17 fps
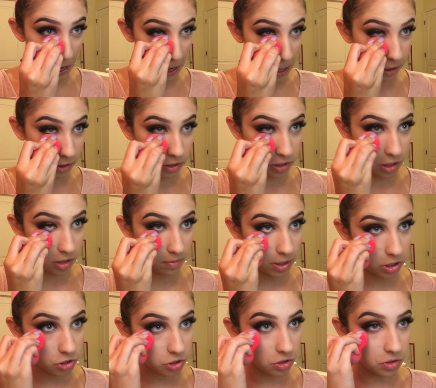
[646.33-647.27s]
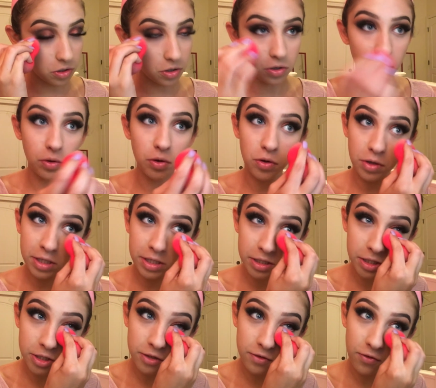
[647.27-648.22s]
I'm just gonna make sure there are no
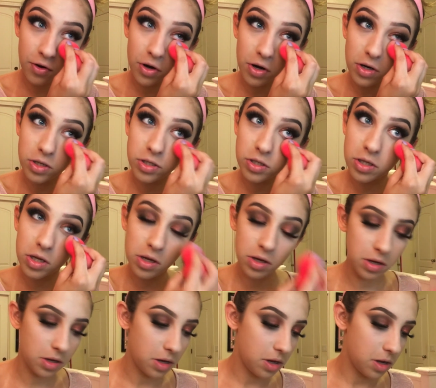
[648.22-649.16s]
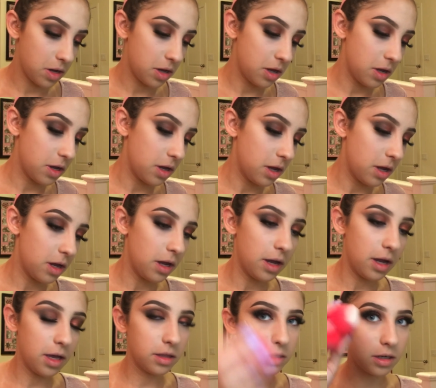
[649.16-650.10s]
creases first.
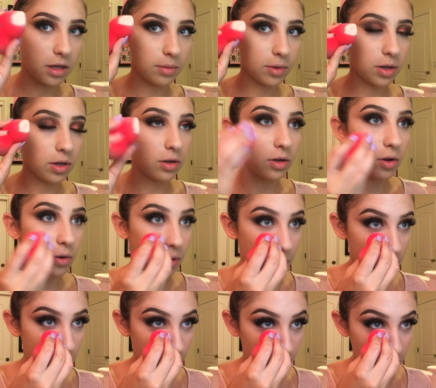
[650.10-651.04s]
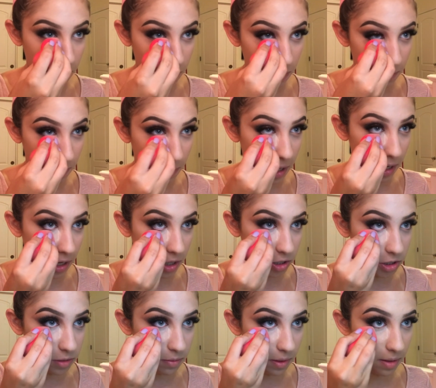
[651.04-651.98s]
And then I'm gonna go in with my
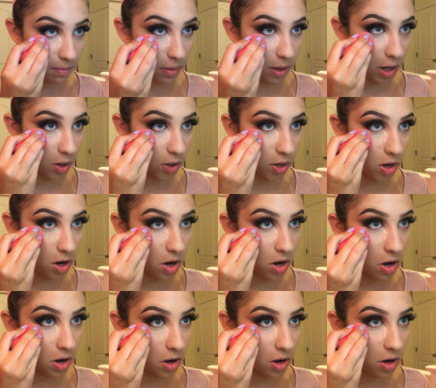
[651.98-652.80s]
Airspun powder.